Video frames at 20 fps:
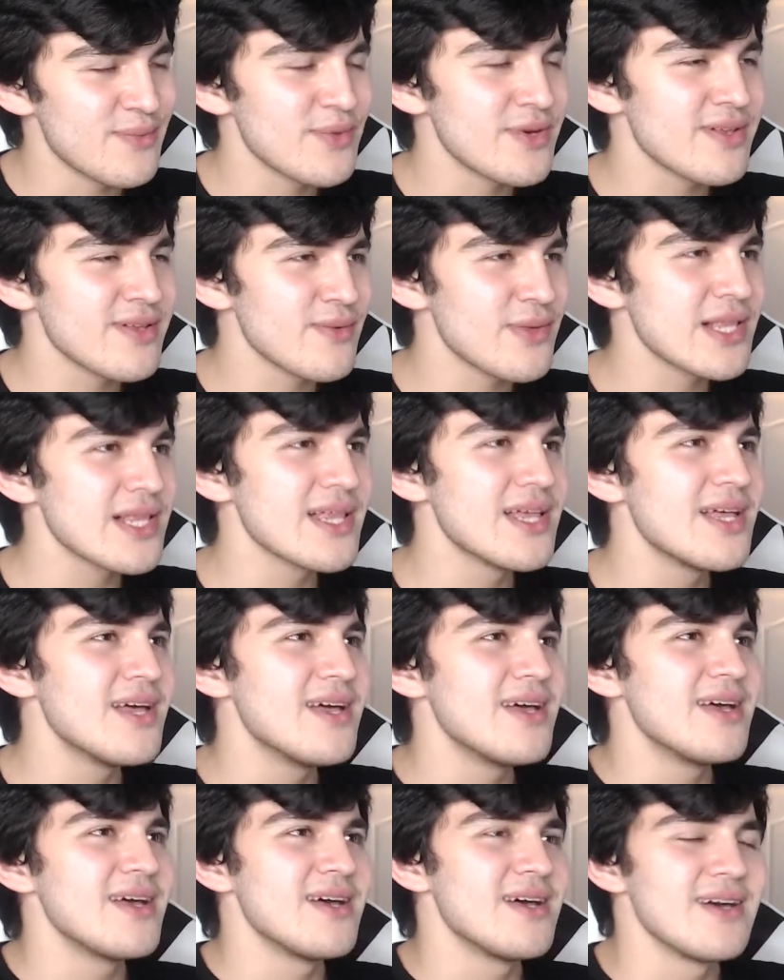But well,
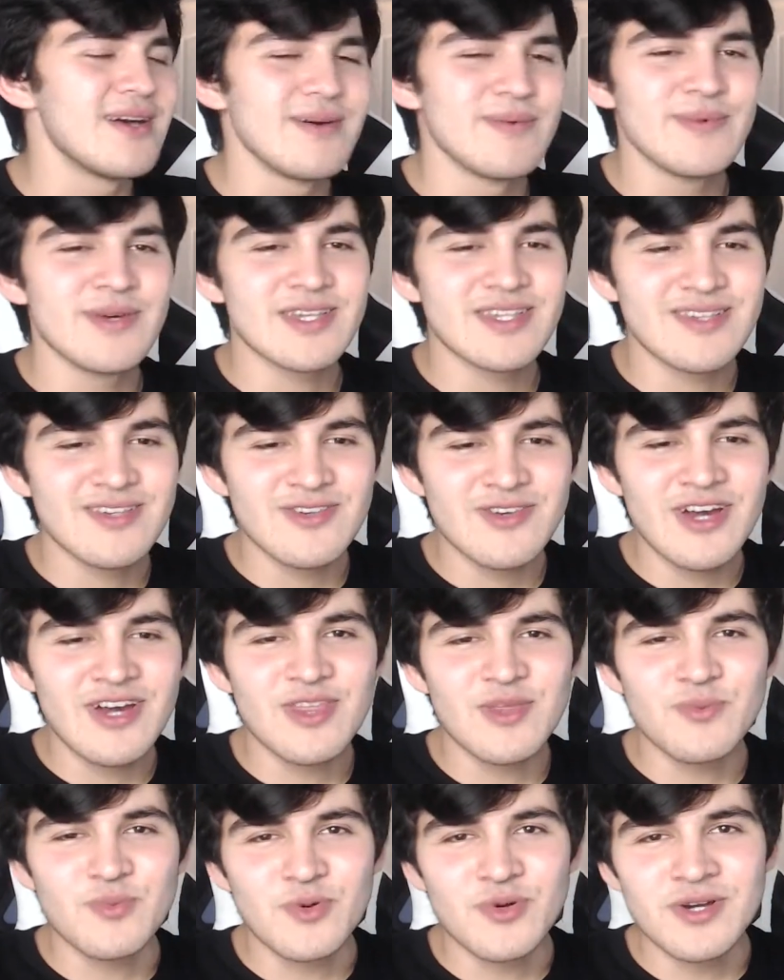basically you got
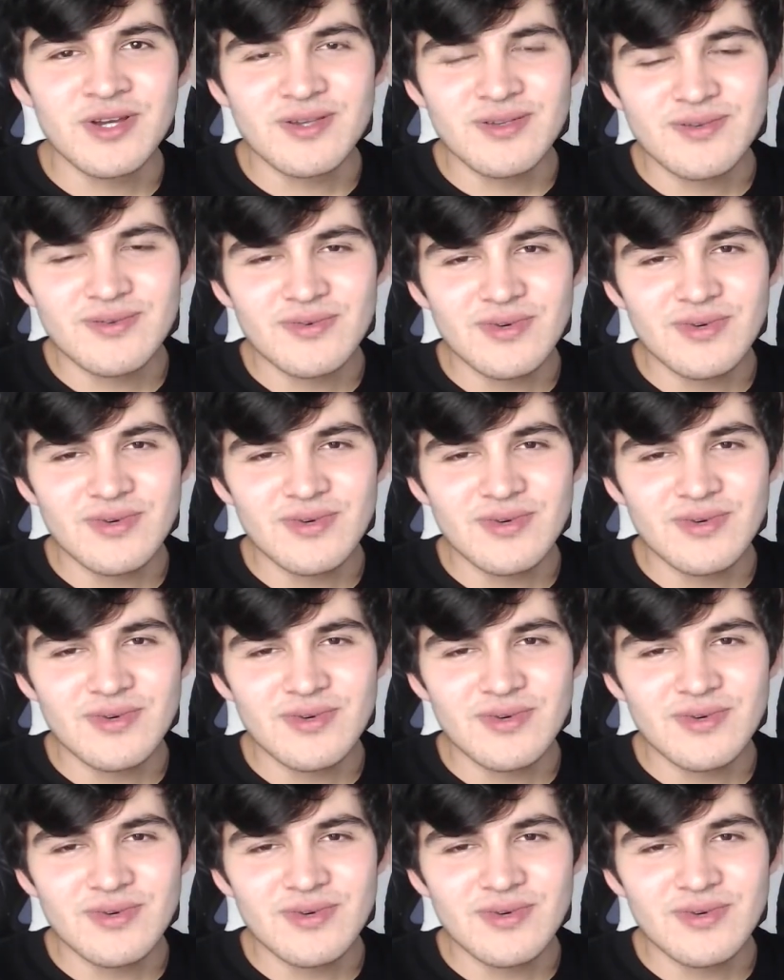the point.